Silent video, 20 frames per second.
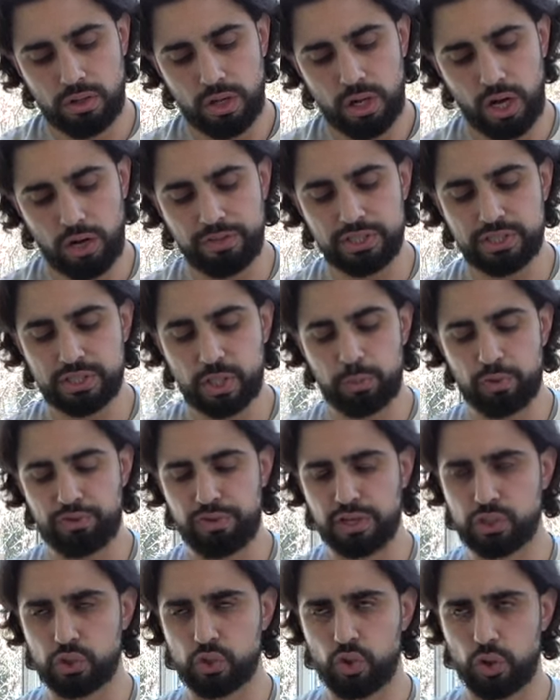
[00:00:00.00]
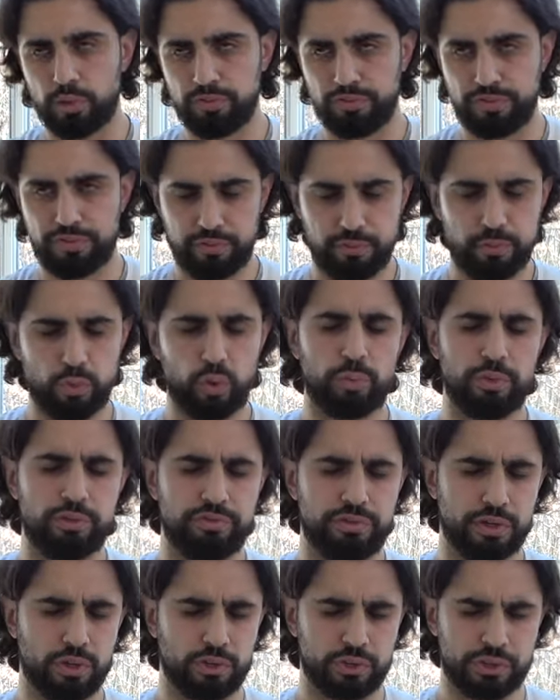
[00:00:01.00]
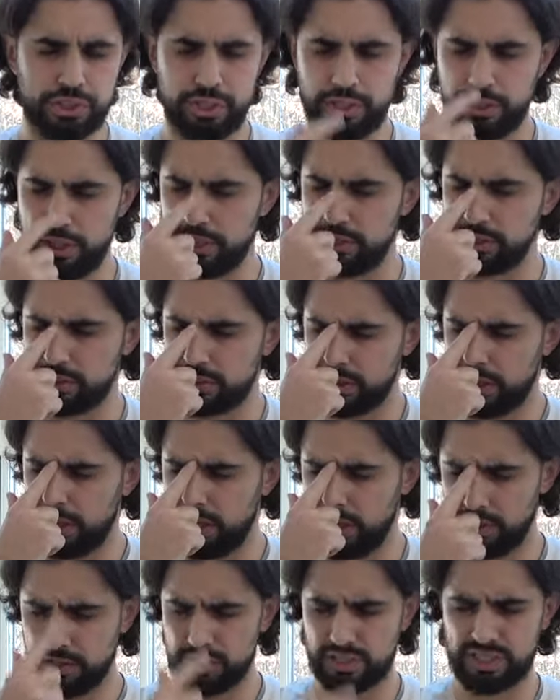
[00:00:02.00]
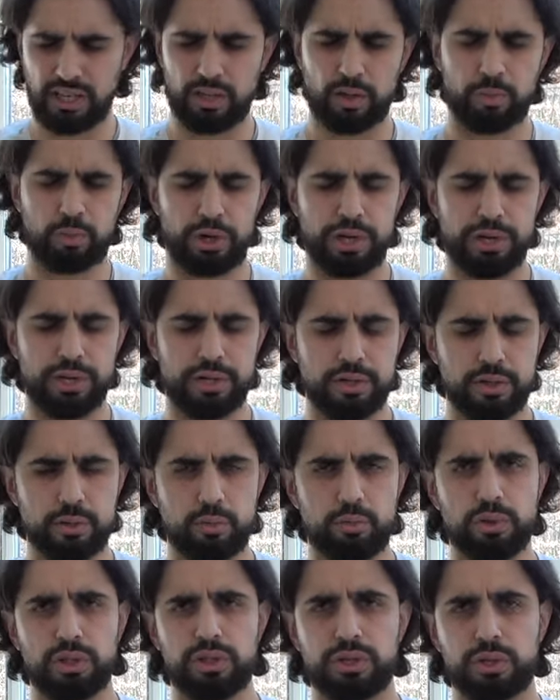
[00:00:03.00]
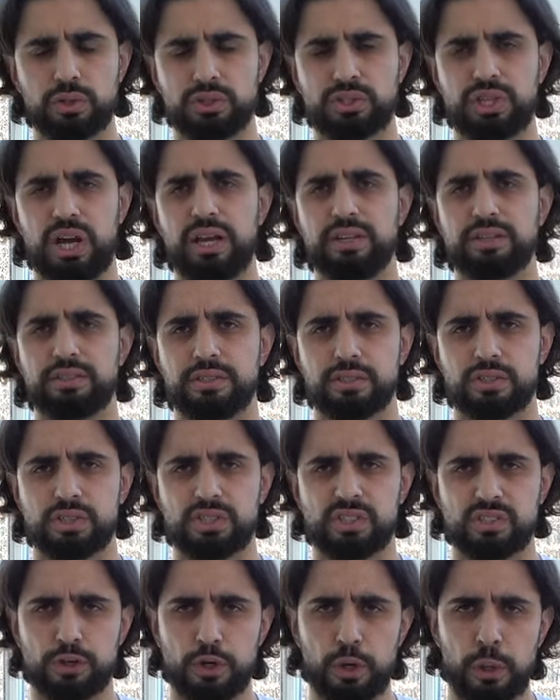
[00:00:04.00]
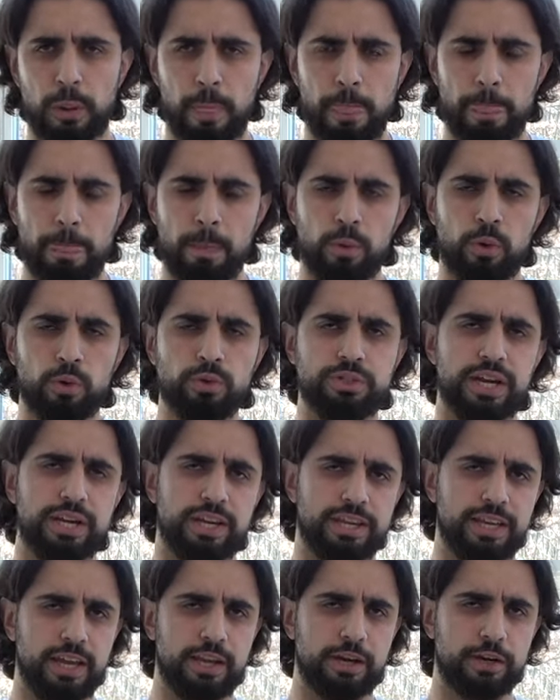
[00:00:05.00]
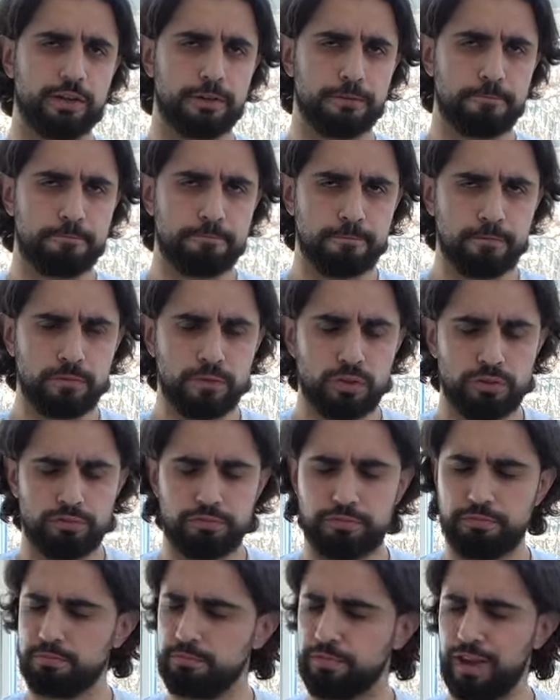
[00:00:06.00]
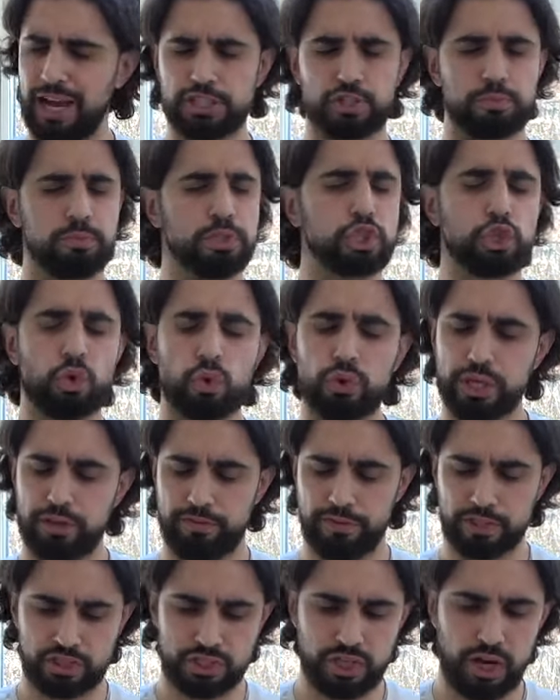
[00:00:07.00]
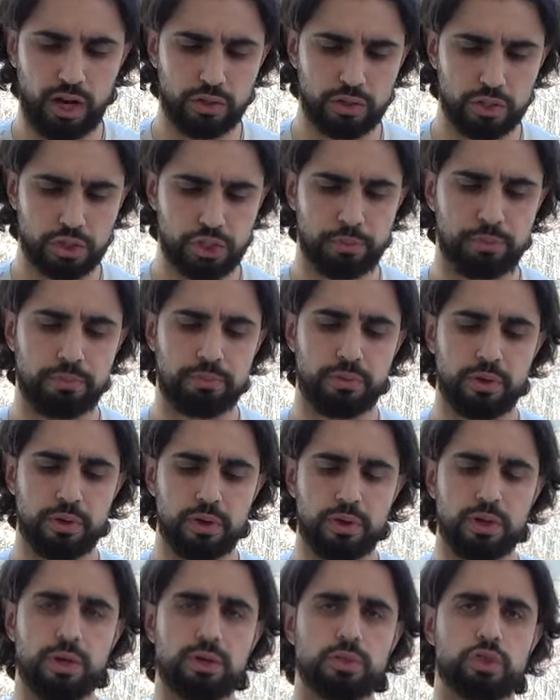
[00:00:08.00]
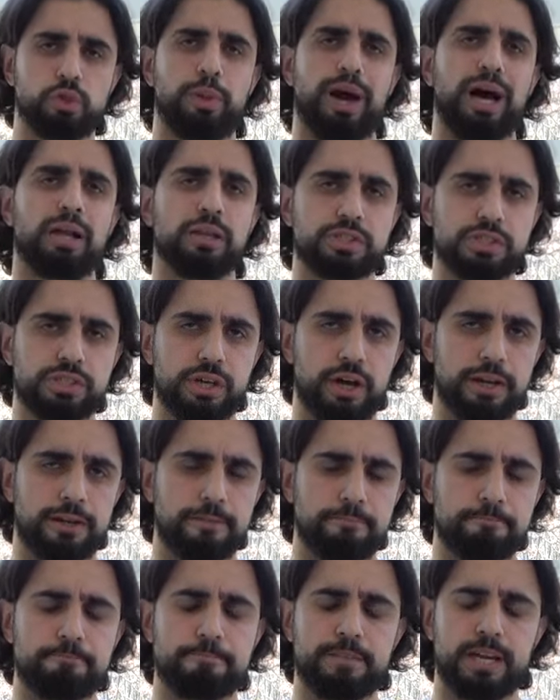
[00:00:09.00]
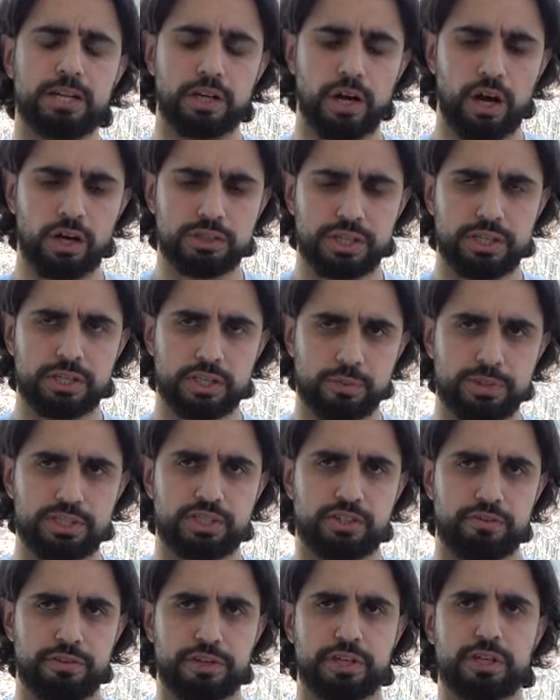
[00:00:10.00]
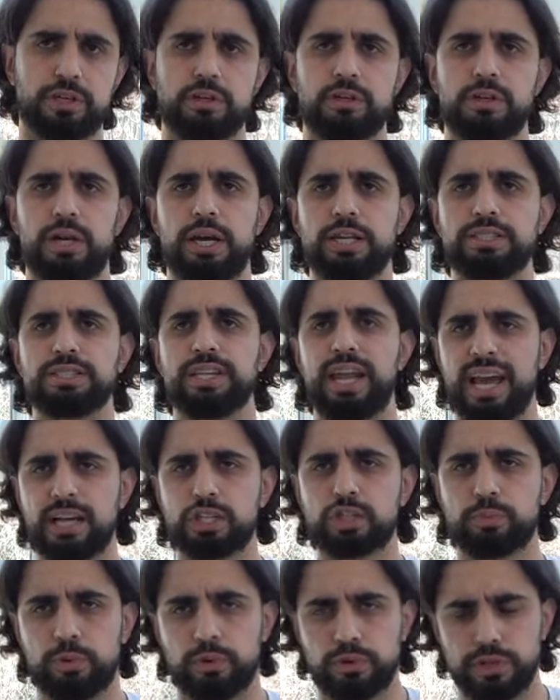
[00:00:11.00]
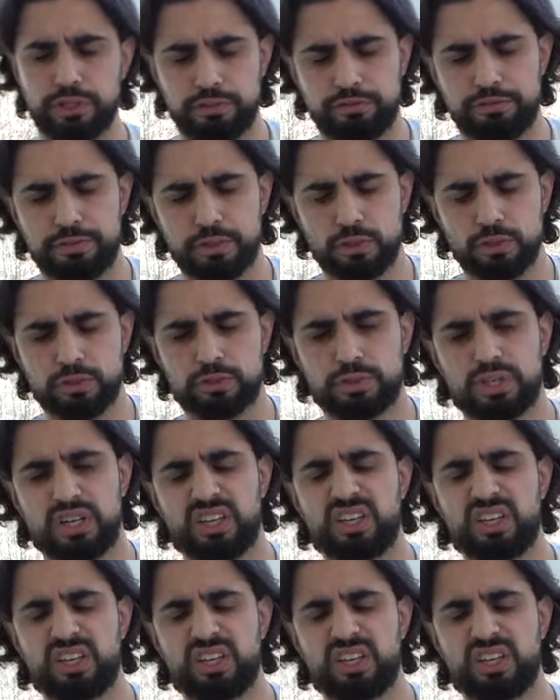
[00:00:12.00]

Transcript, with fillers: Obviously, Professor Norman, Norman Finkelstein is a celebrated political scientist who dedicated the vast majority of his scholarship to Palestine and Gaza in specific, and is an expert in the field,